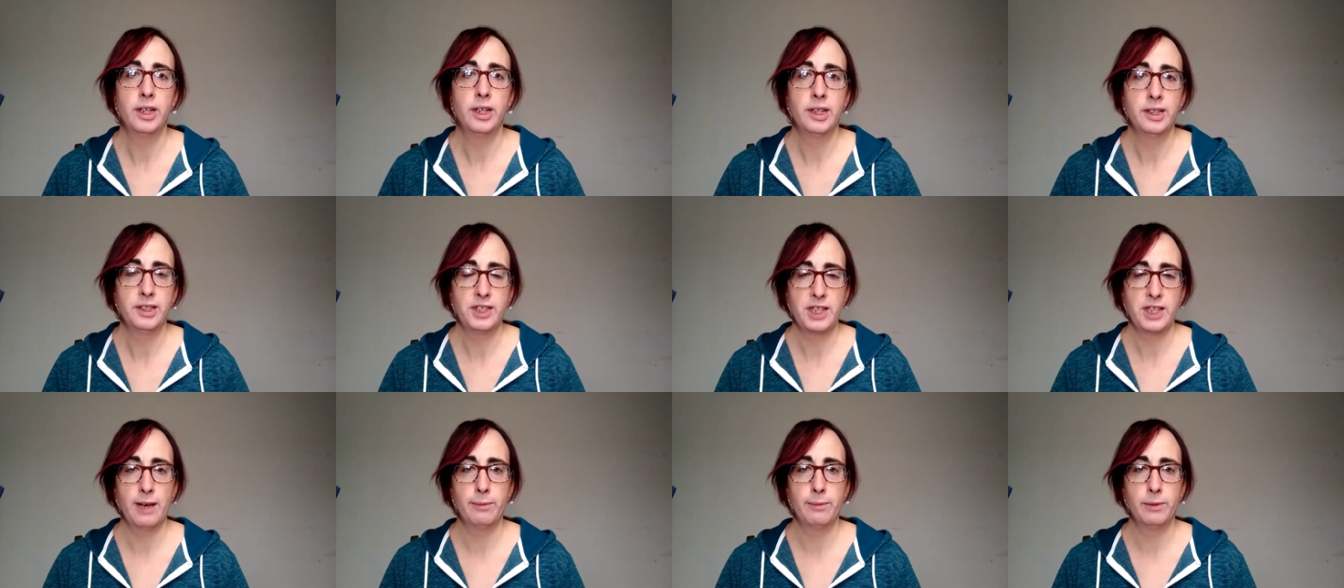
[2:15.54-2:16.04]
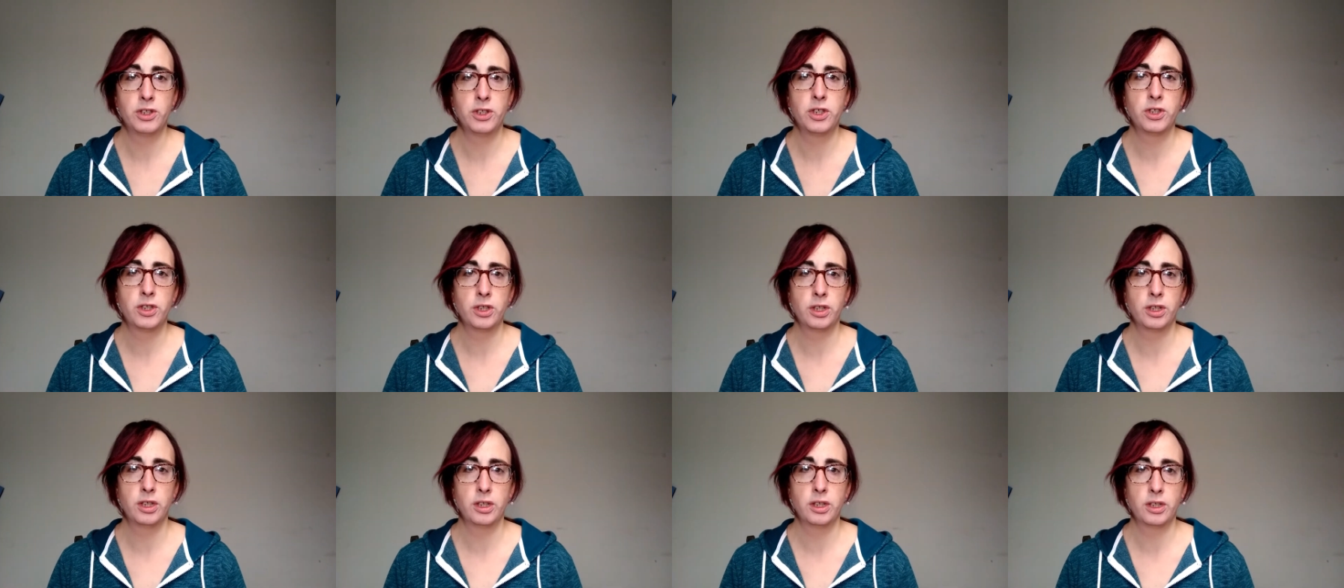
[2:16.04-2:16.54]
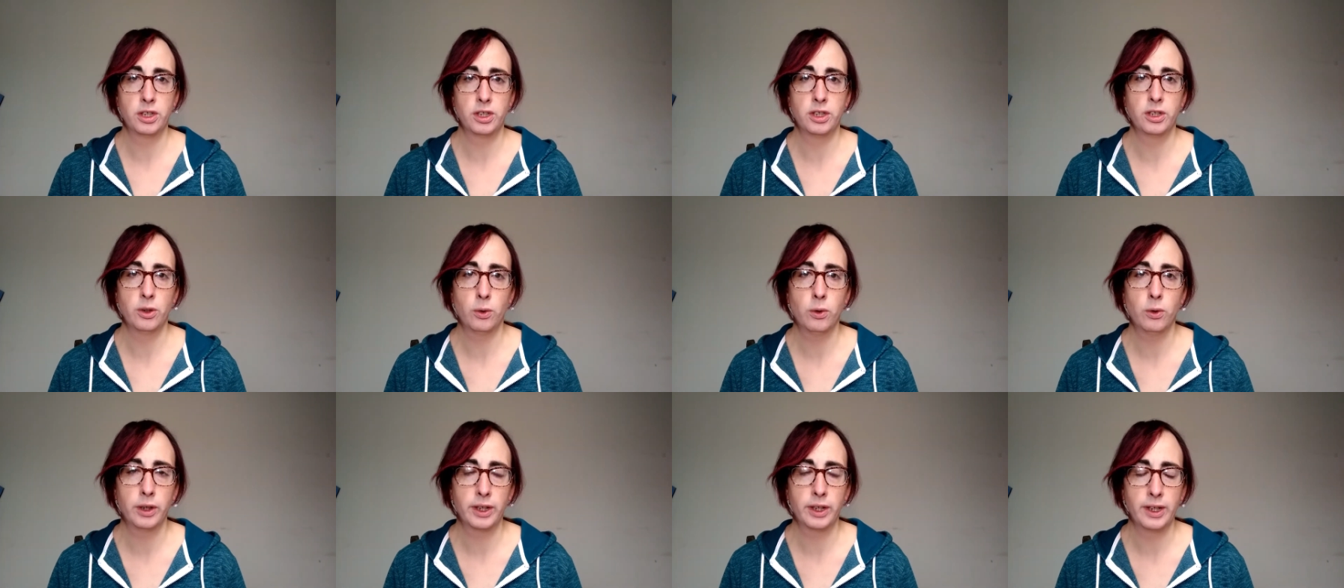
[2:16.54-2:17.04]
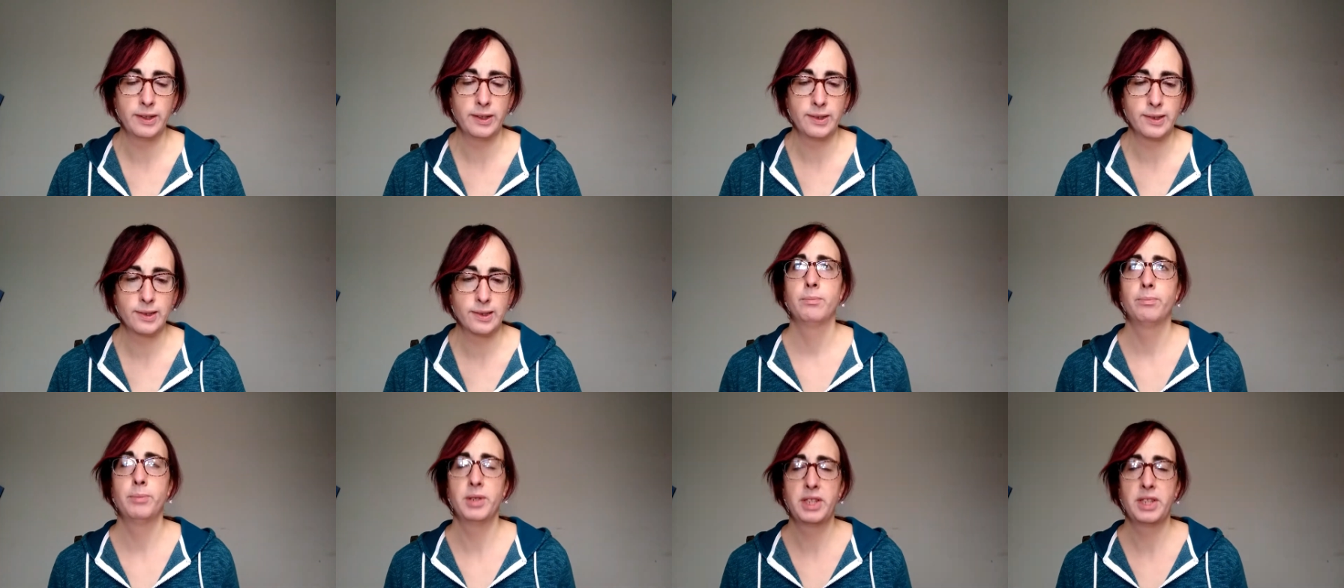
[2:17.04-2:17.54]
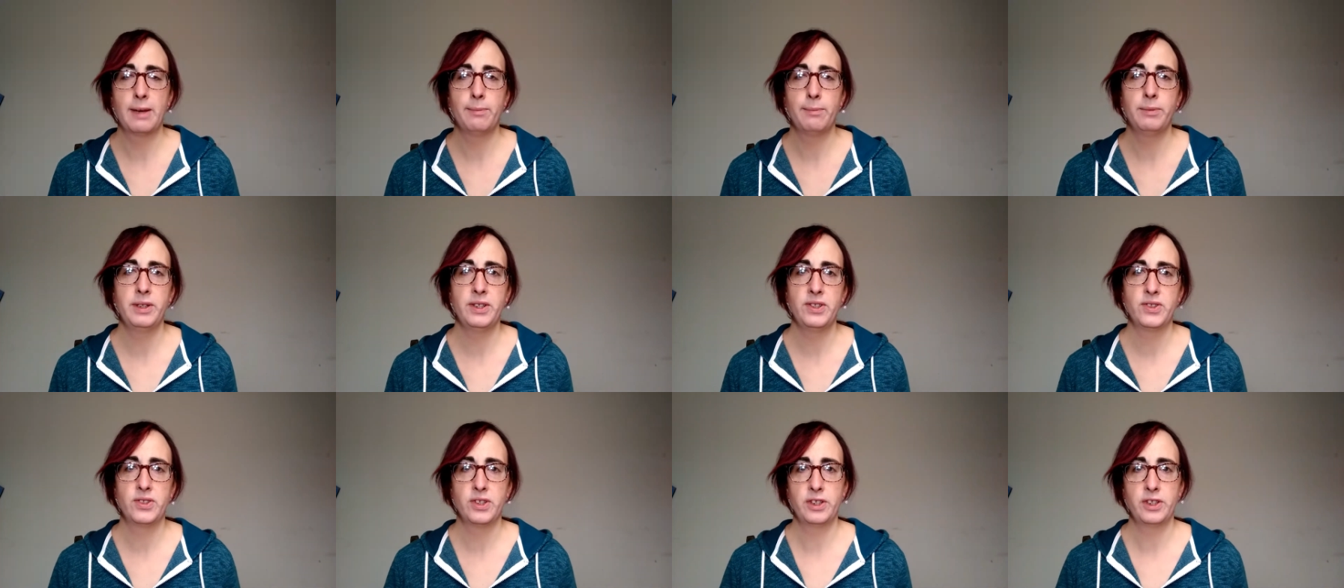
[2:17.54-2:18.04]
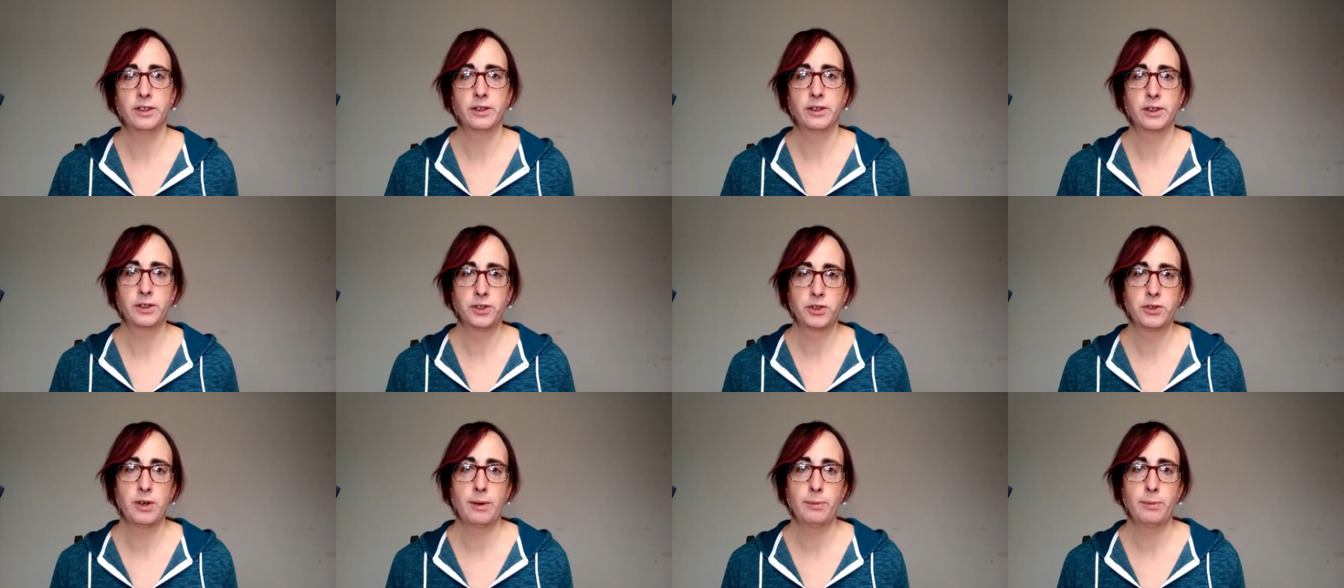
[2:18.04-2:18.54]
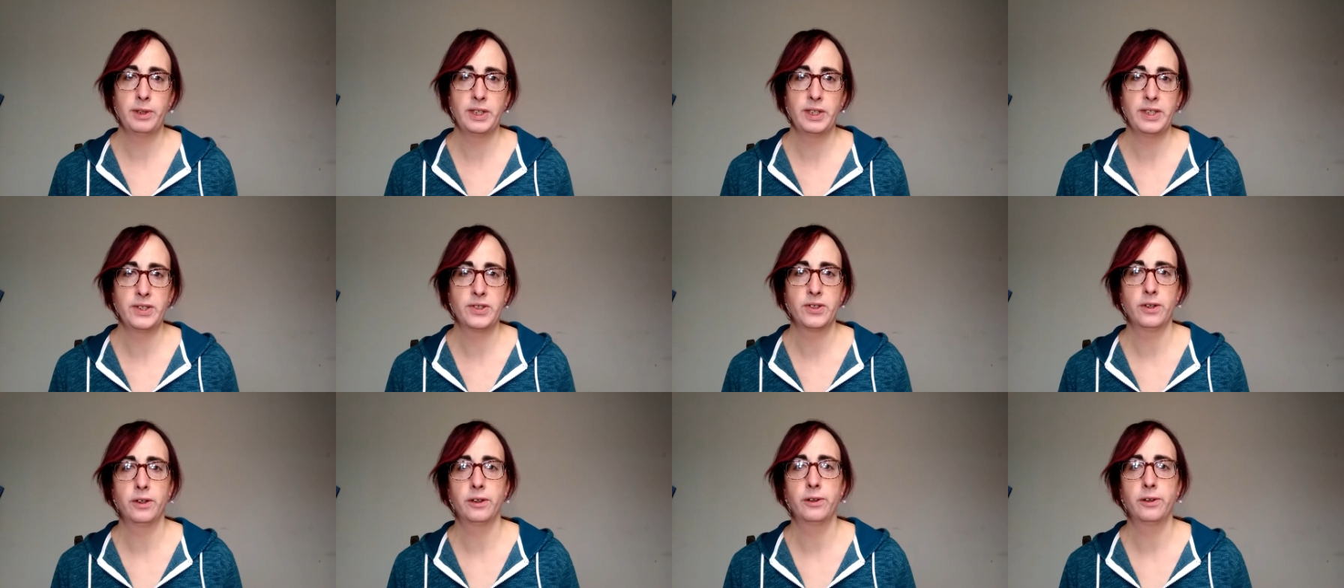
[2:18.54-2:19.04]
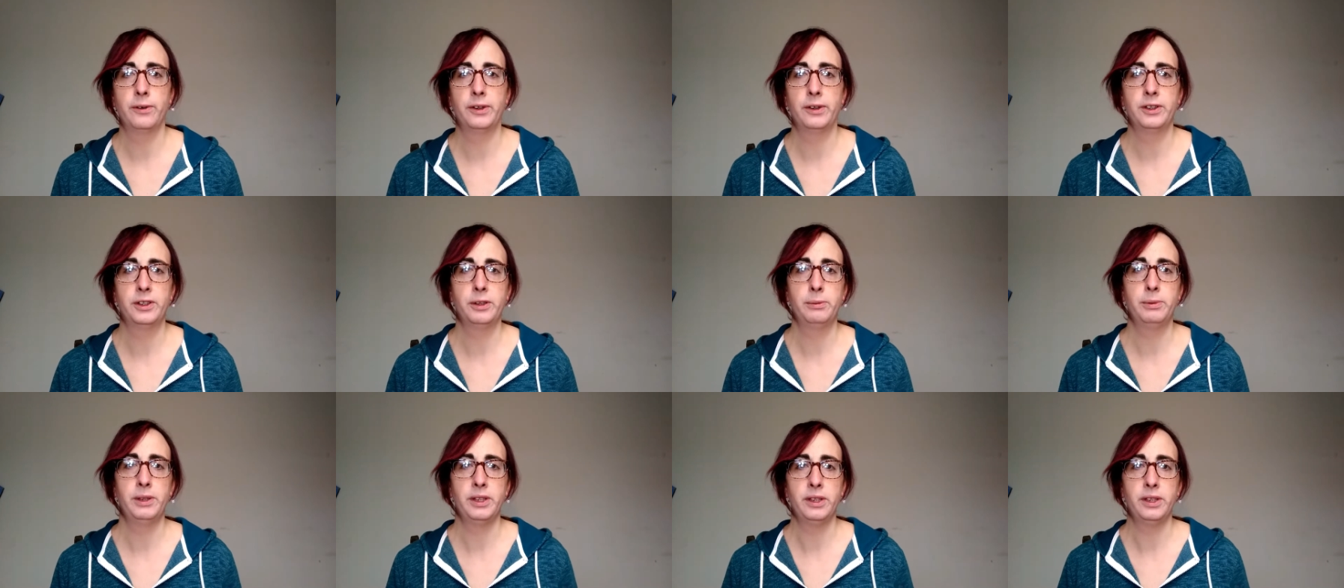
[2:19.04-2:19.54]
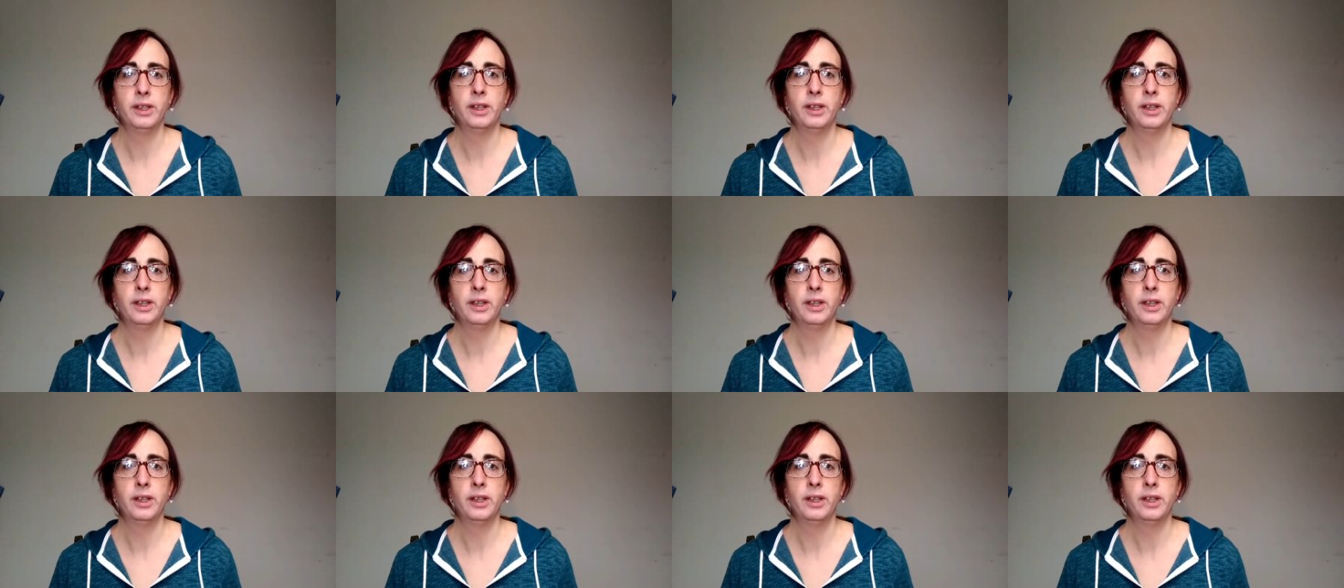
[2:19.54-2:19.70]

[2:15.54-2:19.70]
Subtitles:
damage to the organs. But that means that your extremities are going to be